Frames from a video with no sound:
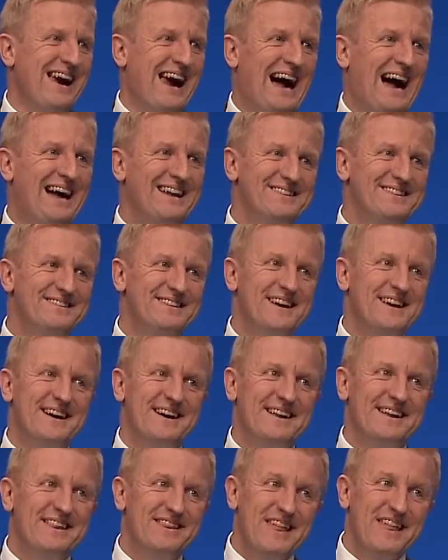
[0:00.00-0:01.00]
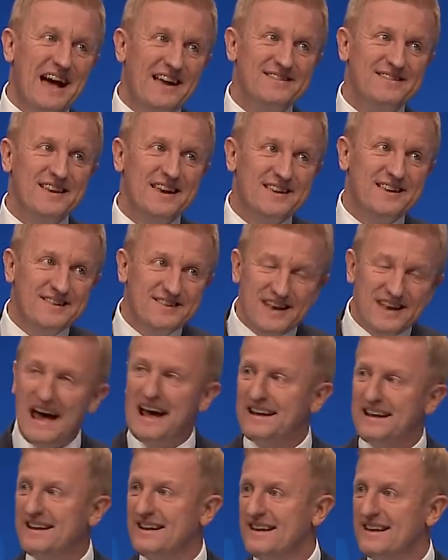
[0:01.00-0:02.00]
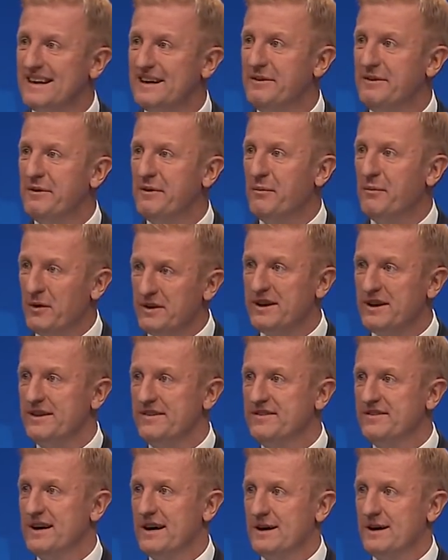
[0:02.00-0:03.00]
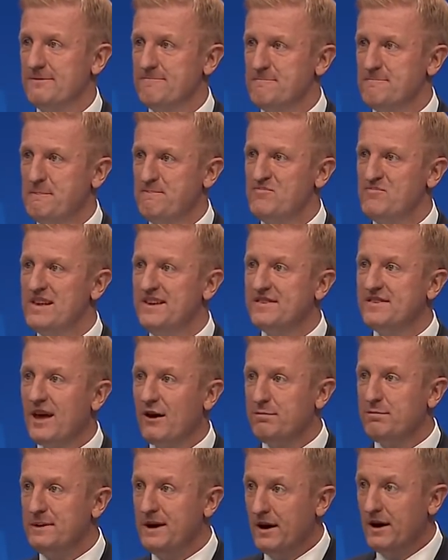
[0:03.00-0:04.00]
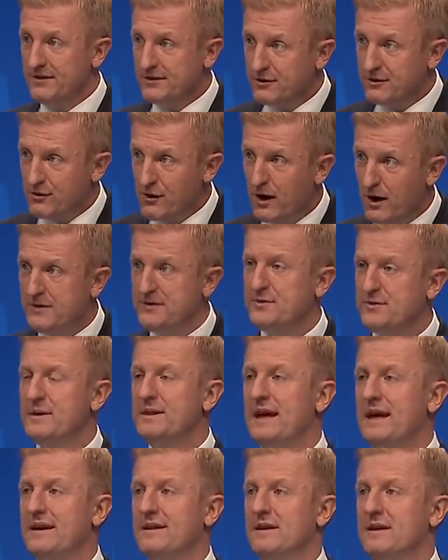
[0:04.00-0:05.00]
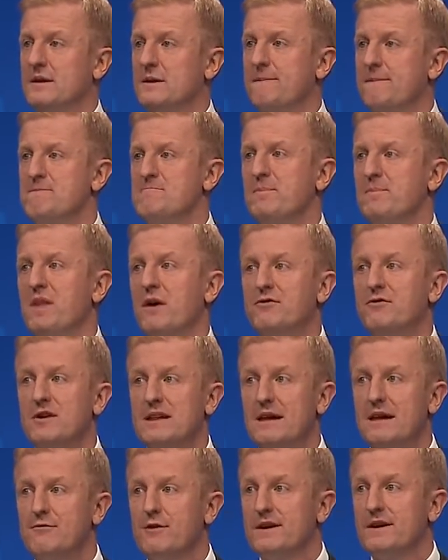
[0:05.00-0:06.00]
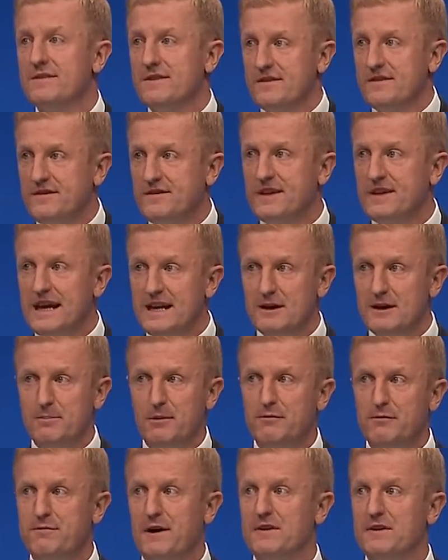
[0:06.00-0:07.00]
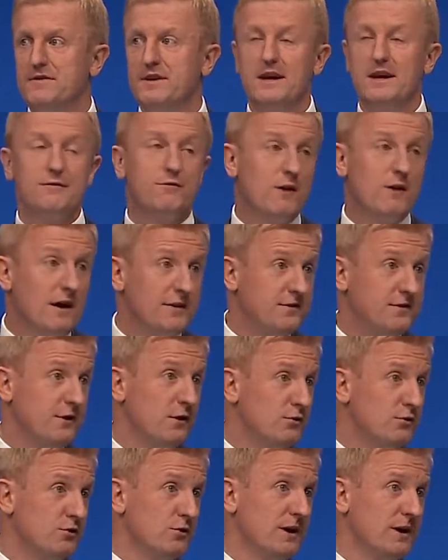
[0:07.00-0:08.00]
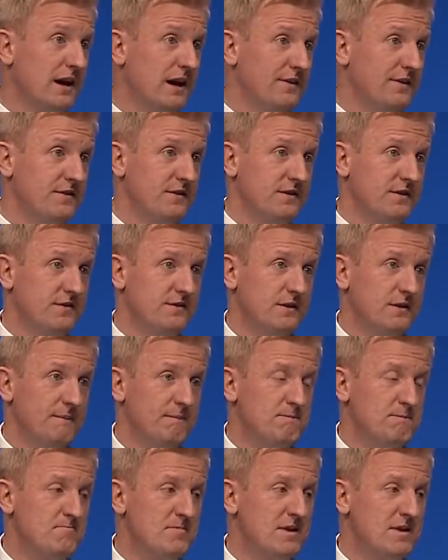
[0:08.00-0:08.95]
And that's exactly what he's done. This government has grasped the nettle of delivering sustainable funding for our social care system.